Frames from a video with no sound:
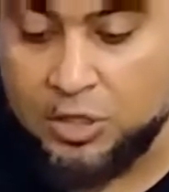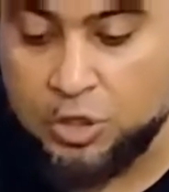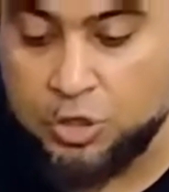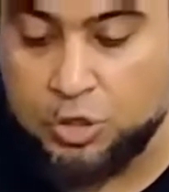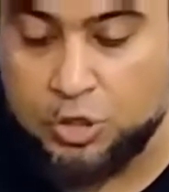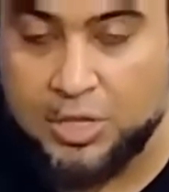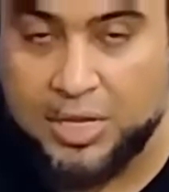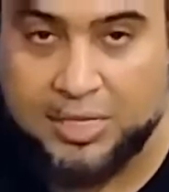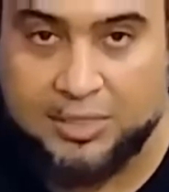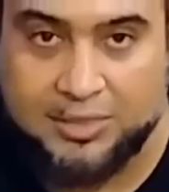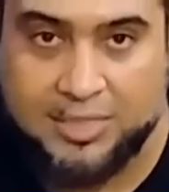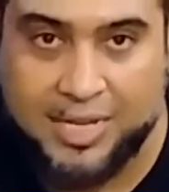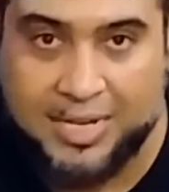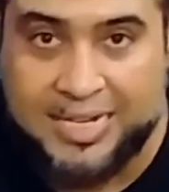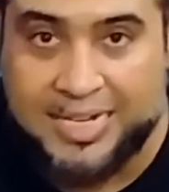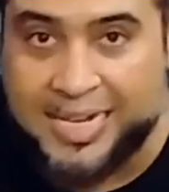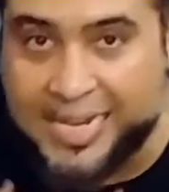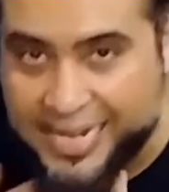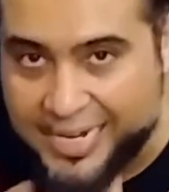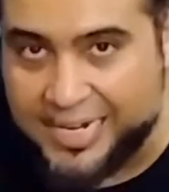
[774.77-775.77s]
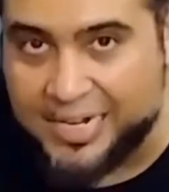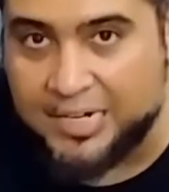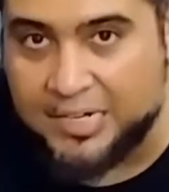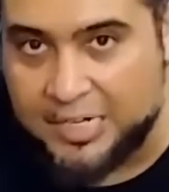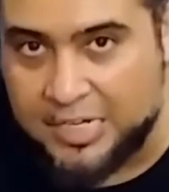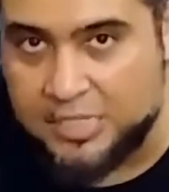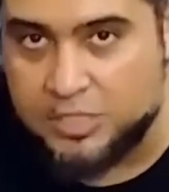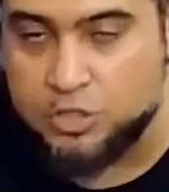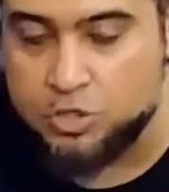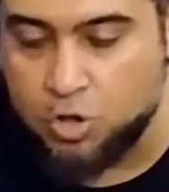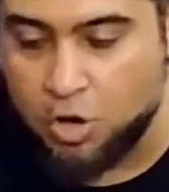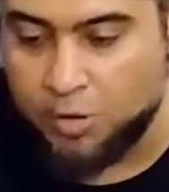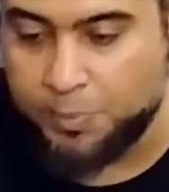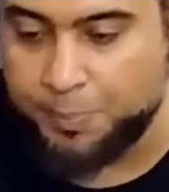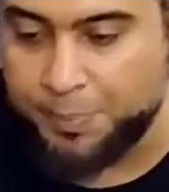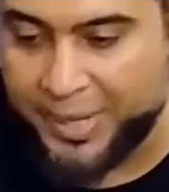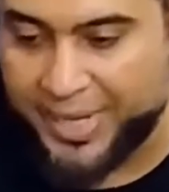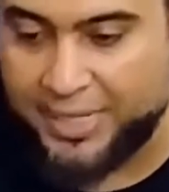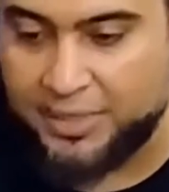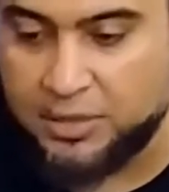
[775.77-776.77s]
the leader does not
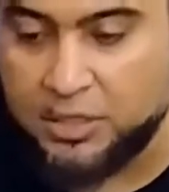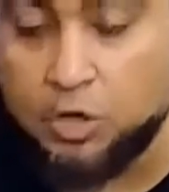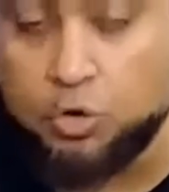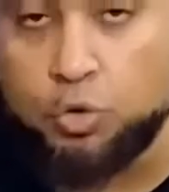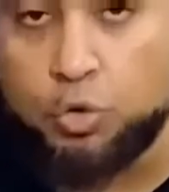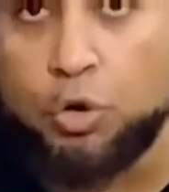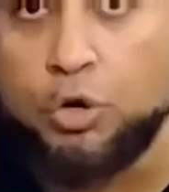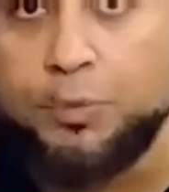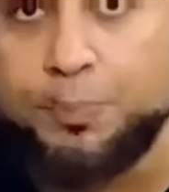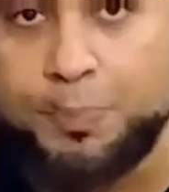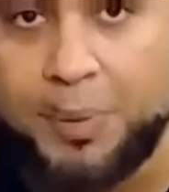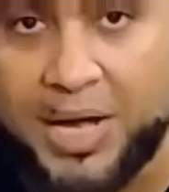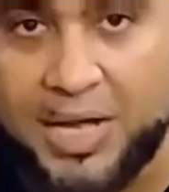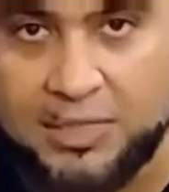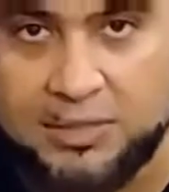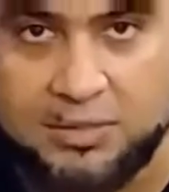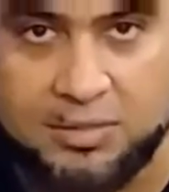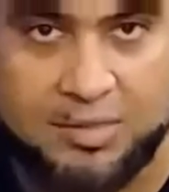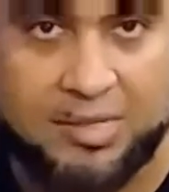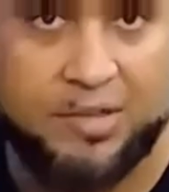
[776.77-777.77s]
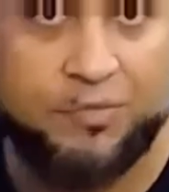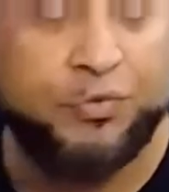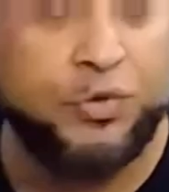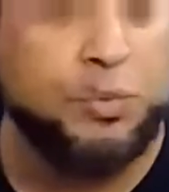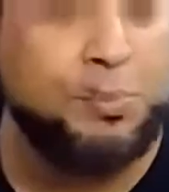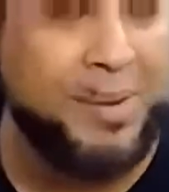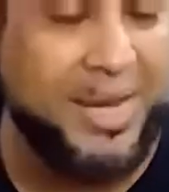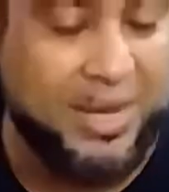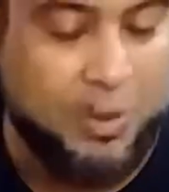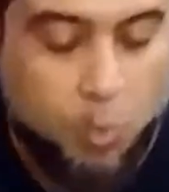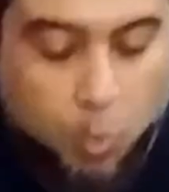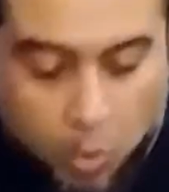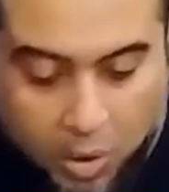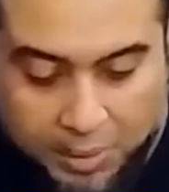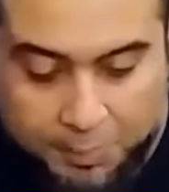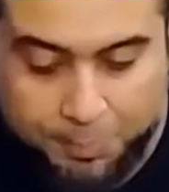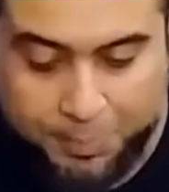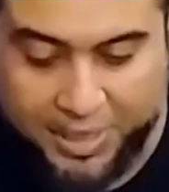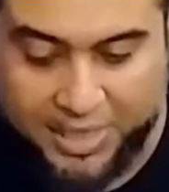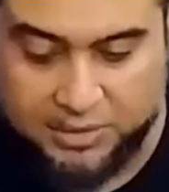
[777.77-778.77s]
pick the good path if you make
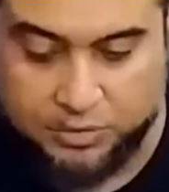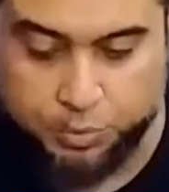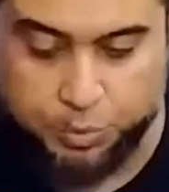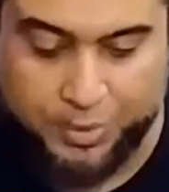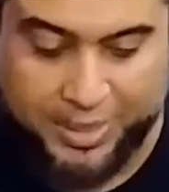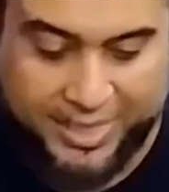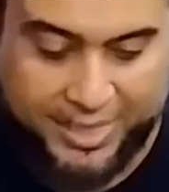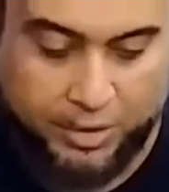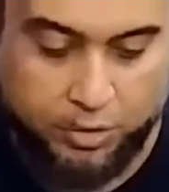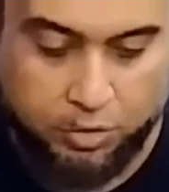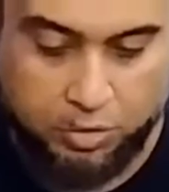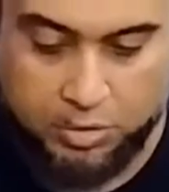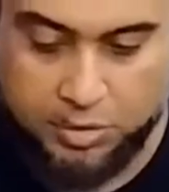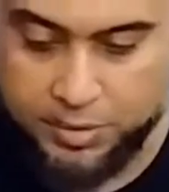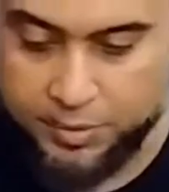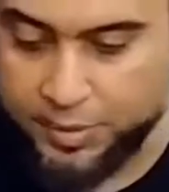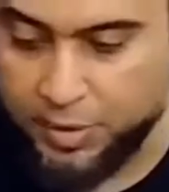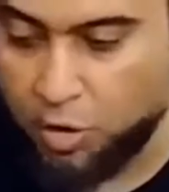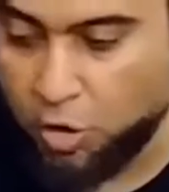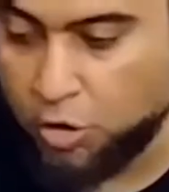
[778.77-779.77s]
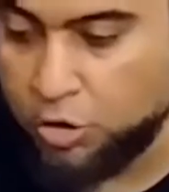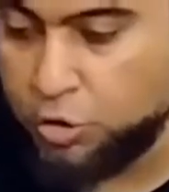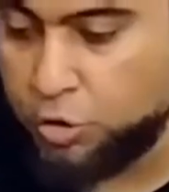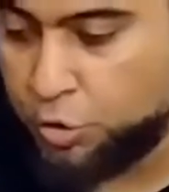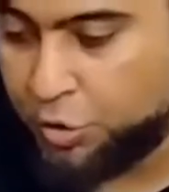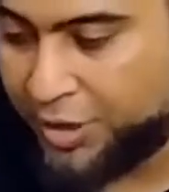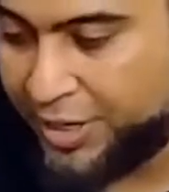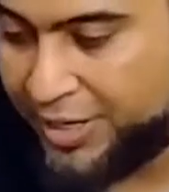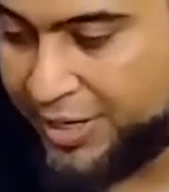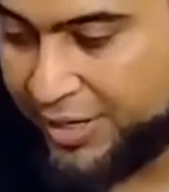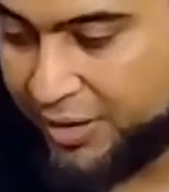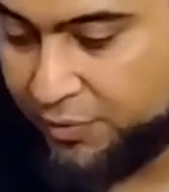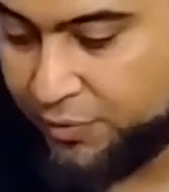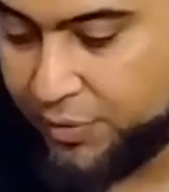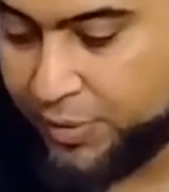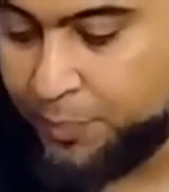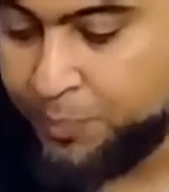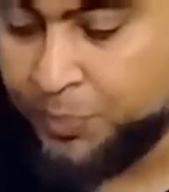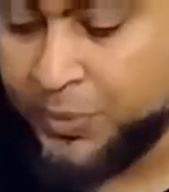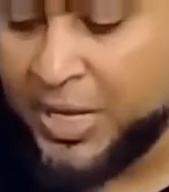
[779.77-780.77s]
one path very good or lucrative.
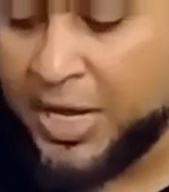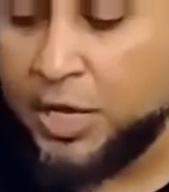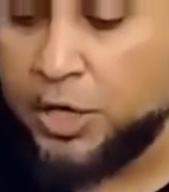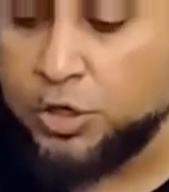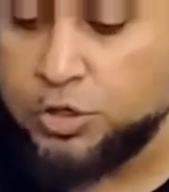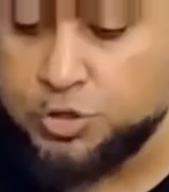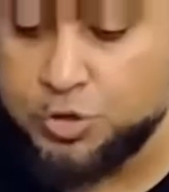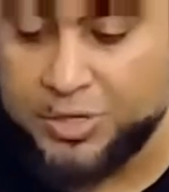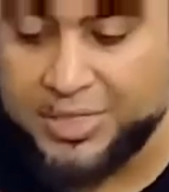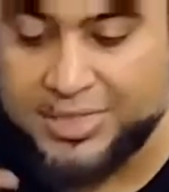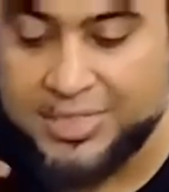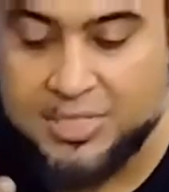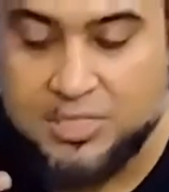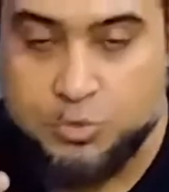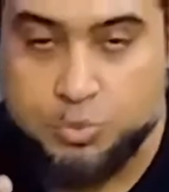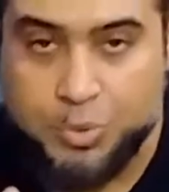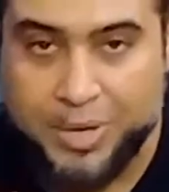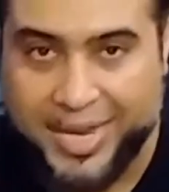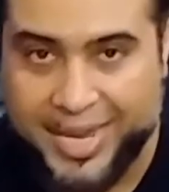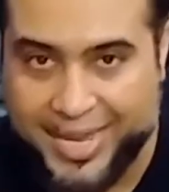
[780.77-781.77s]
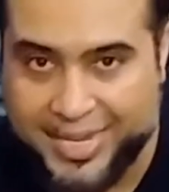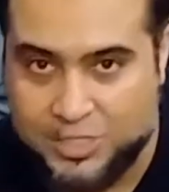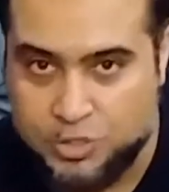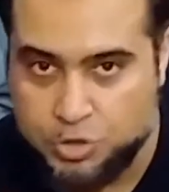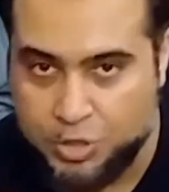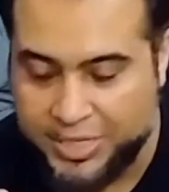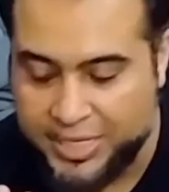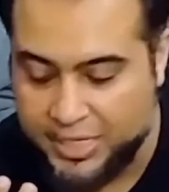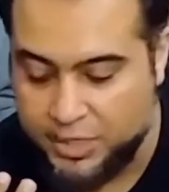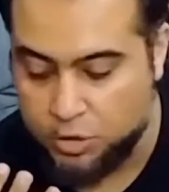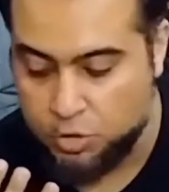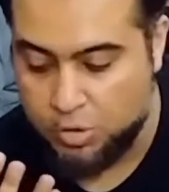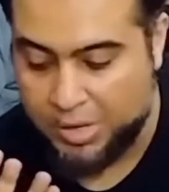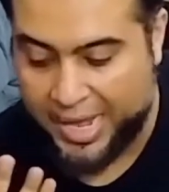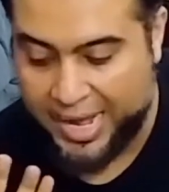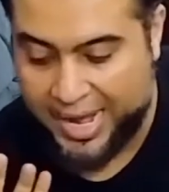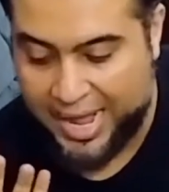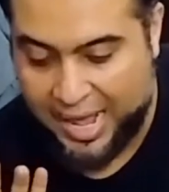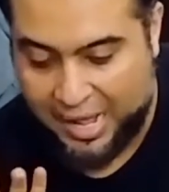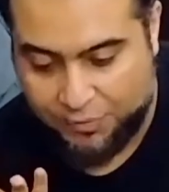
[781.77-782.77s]
So in this way, actually, you
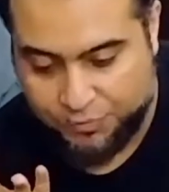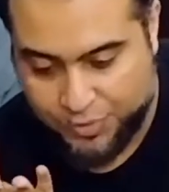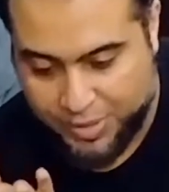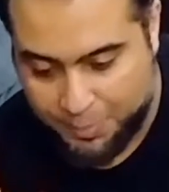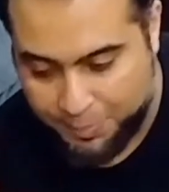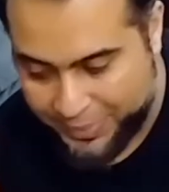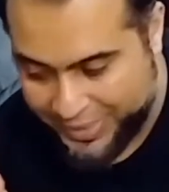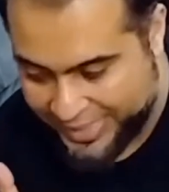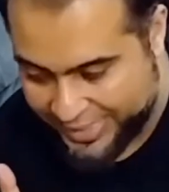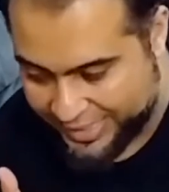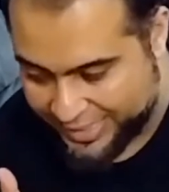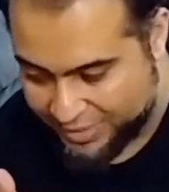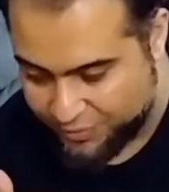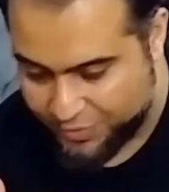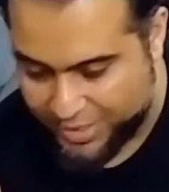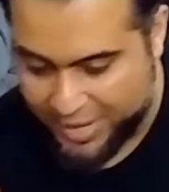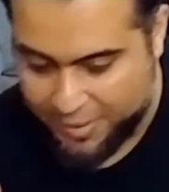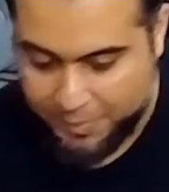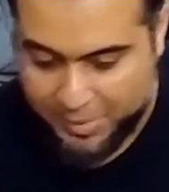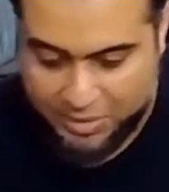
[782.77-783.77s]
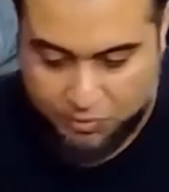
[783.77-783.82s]
can have competitive game in